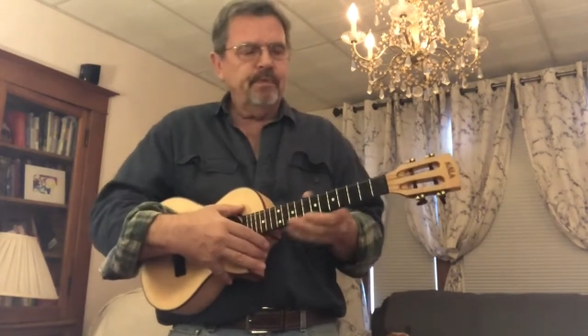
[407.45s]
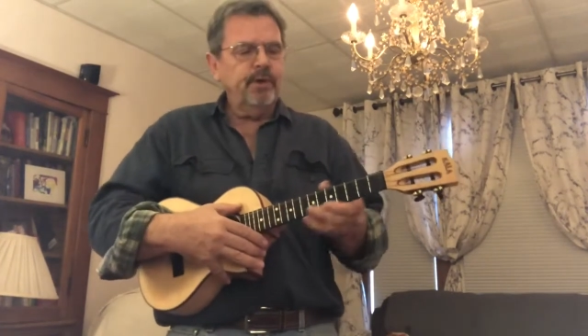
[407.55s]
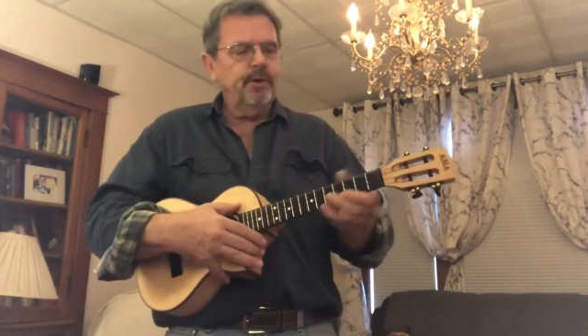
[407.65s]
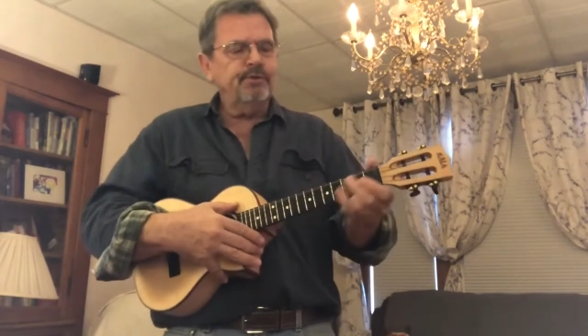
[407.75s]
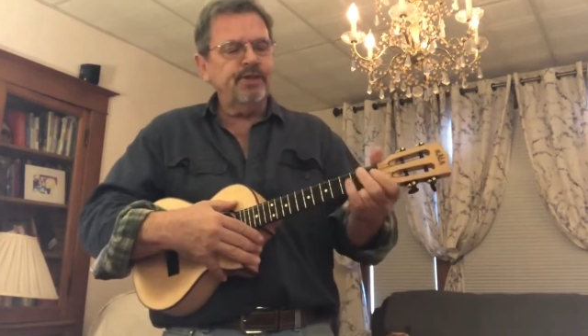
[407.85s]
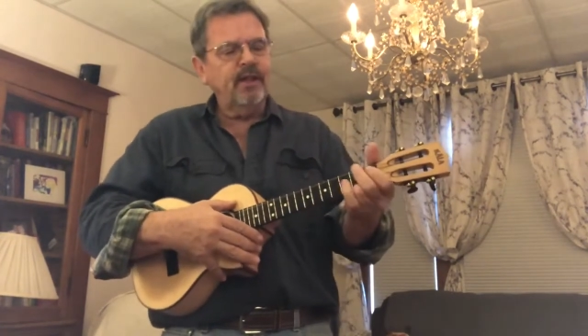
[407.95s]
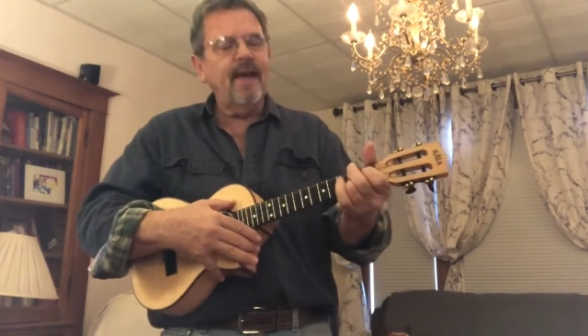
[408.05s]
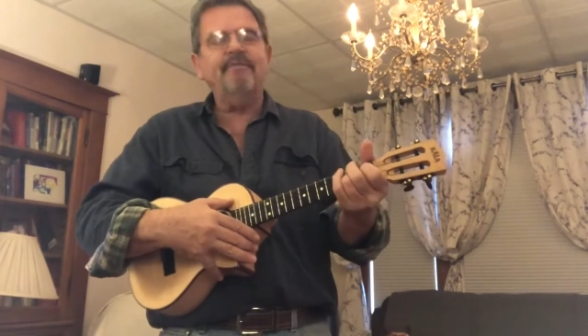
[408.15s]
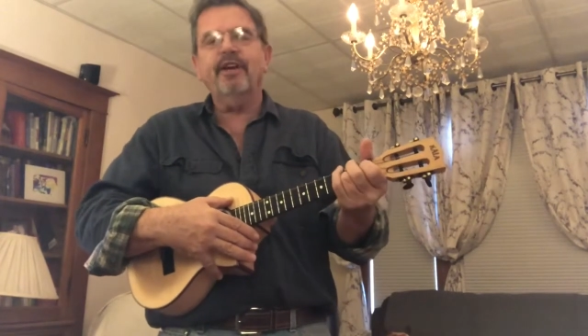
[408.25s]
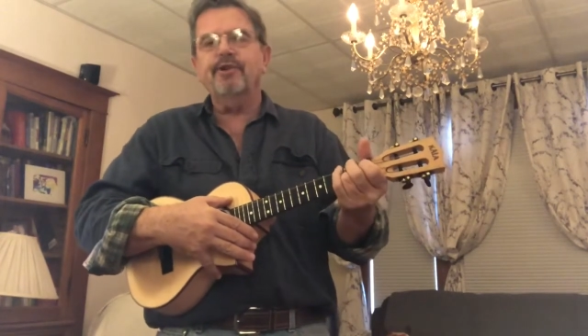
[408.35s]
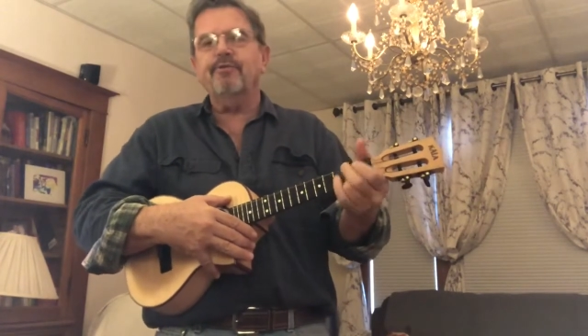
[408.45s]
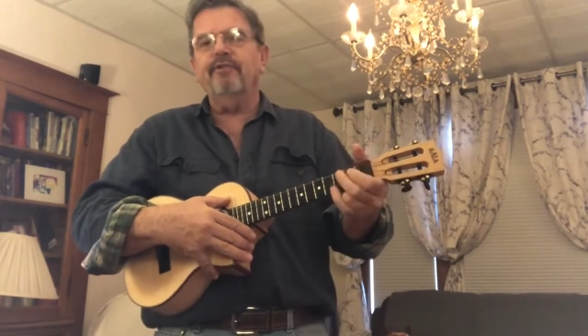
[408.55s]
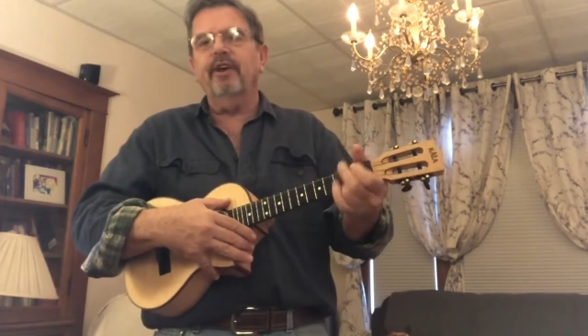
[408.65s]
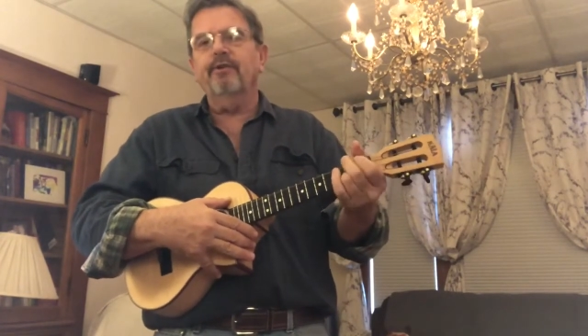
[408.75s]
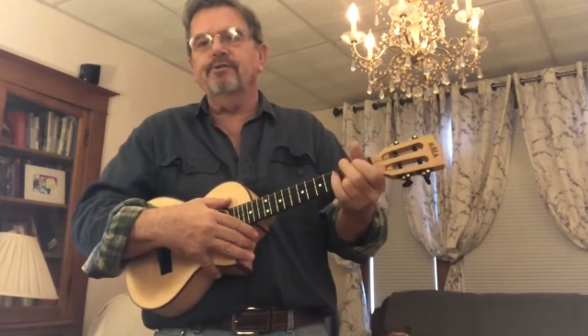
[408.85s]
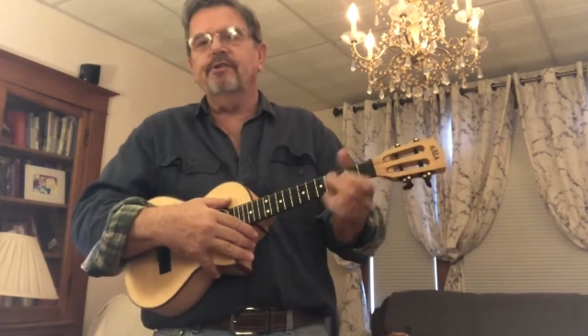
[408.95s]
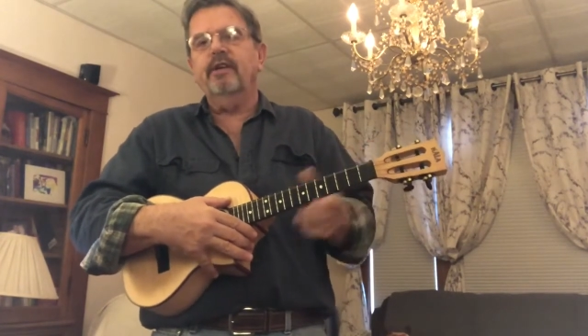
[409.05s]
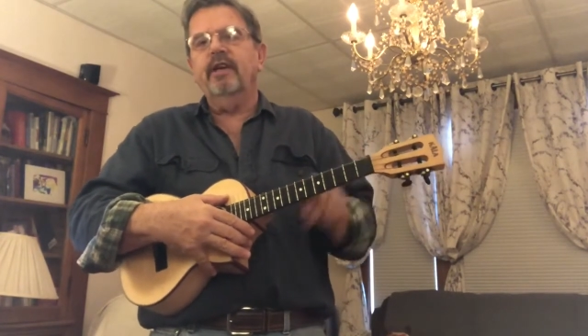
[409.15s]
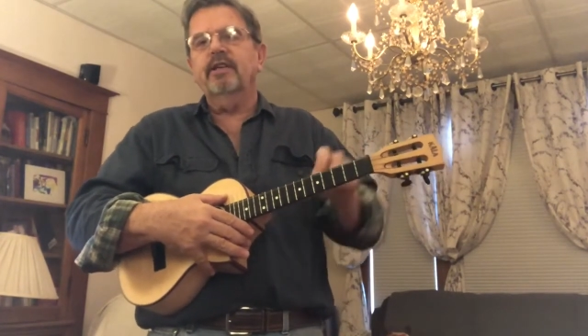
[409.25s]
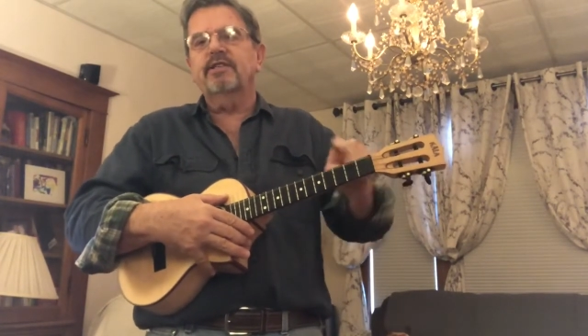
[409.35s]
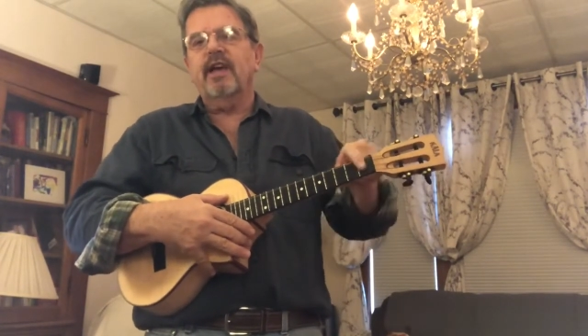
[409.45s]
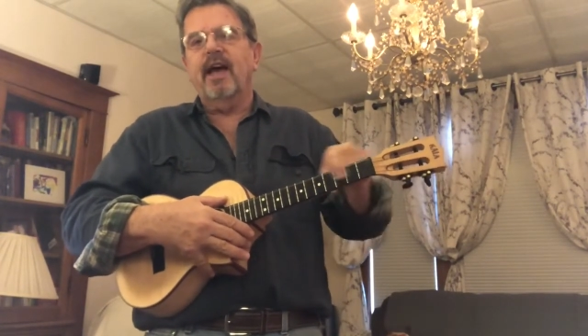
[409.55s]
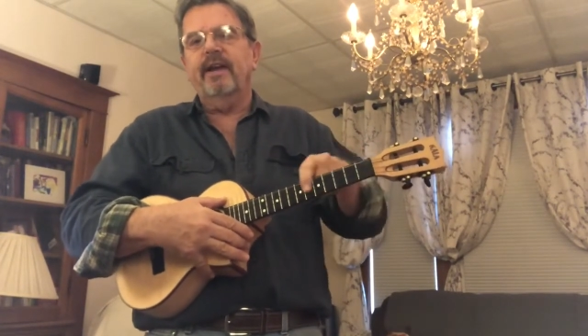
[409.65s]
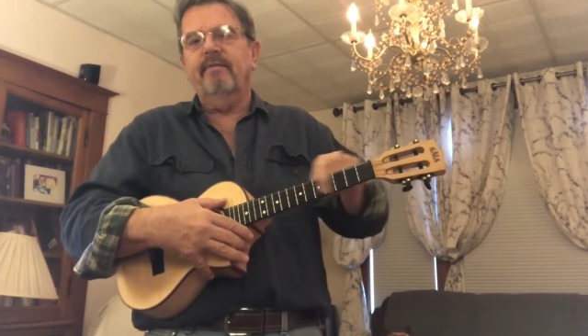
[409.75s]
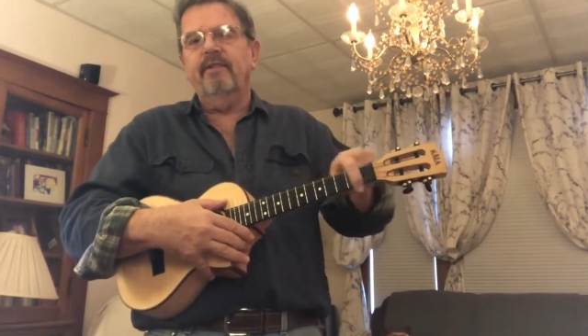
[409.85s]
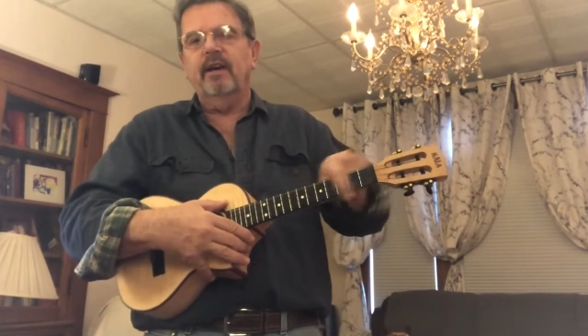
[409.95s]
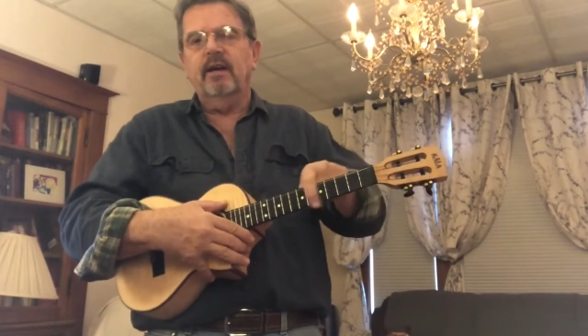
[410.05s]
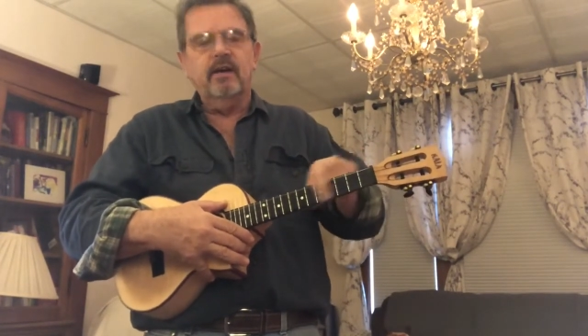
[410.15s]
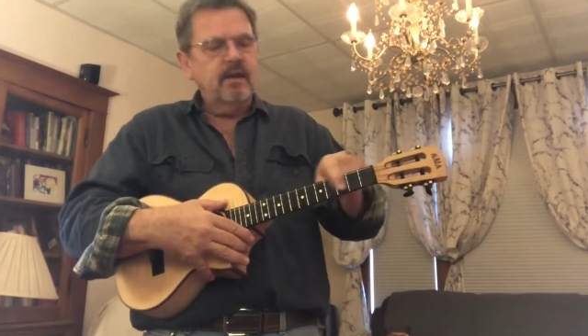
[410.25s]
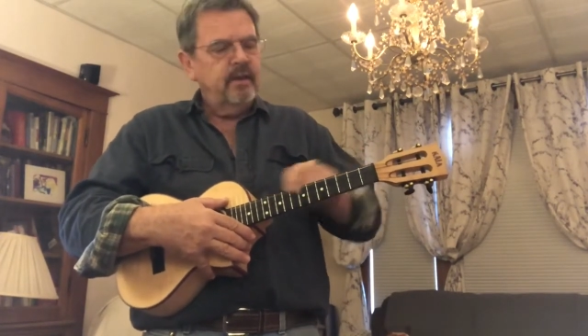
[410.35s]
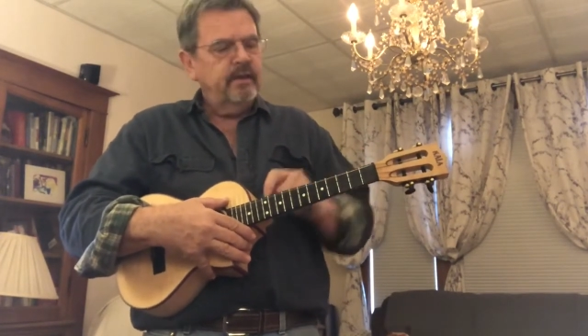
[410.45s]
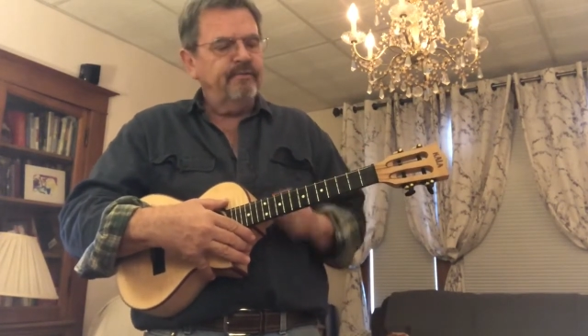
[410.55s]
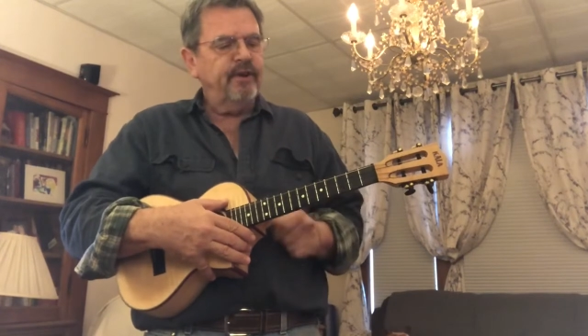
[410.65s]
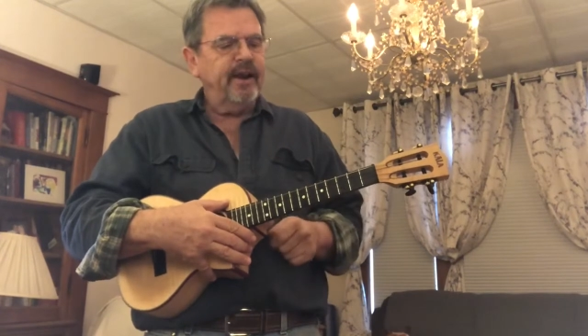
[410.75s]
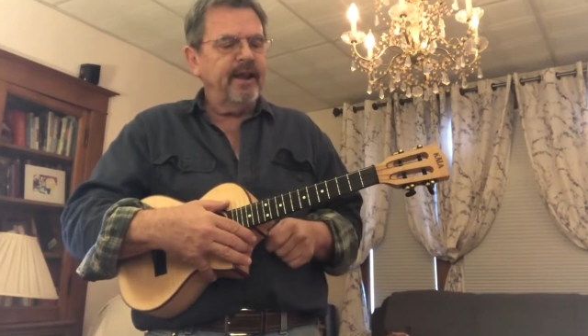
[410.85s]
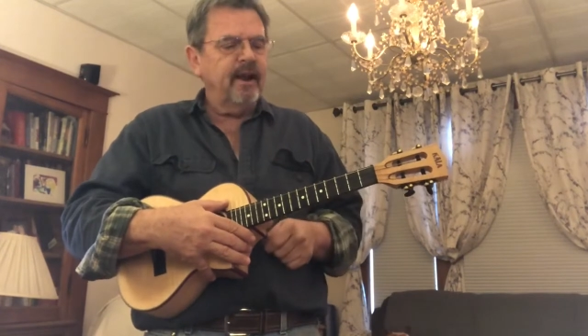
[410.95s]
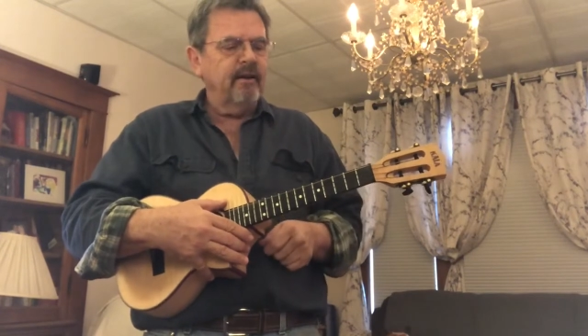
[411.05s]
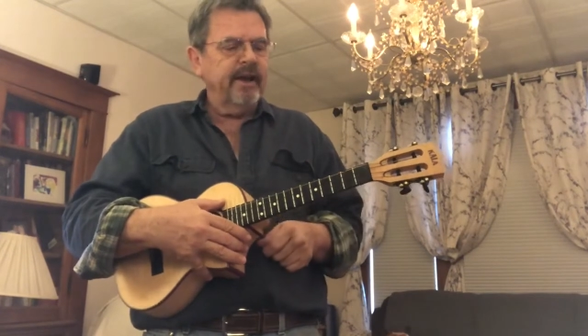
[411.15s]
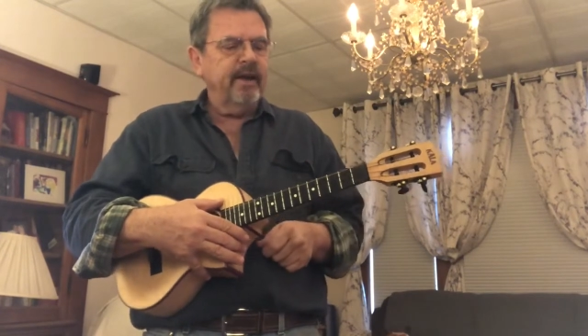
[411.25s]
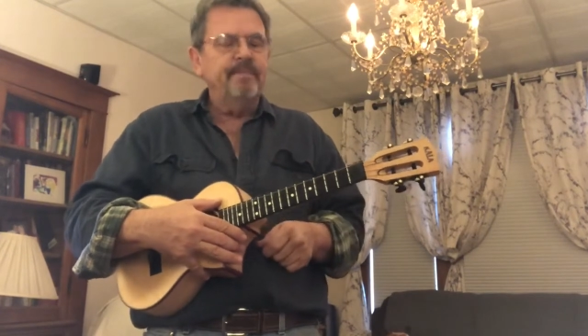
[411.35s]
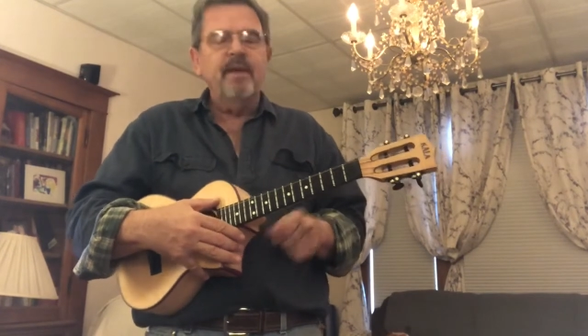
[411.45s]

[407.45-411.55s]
you still have to get your fingers inside of the fretting area.